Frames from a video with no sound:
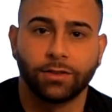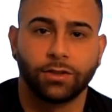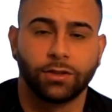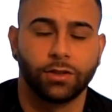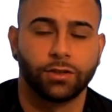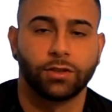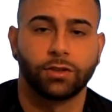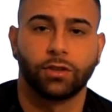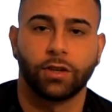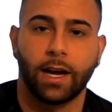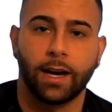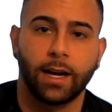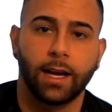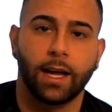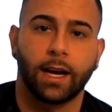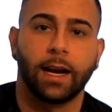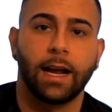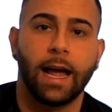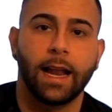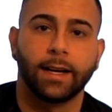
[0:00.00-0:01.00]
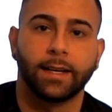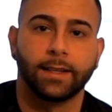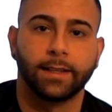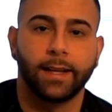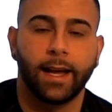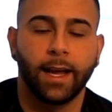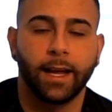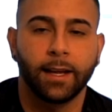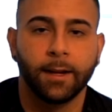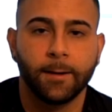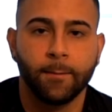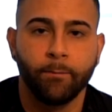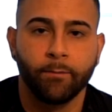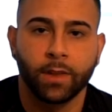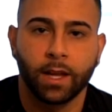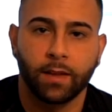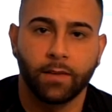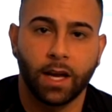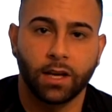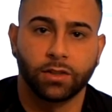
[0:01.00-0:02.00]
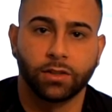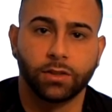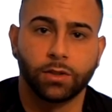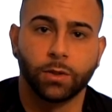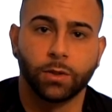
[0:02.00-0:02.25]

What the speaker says: Just try to get a gallon a day. That should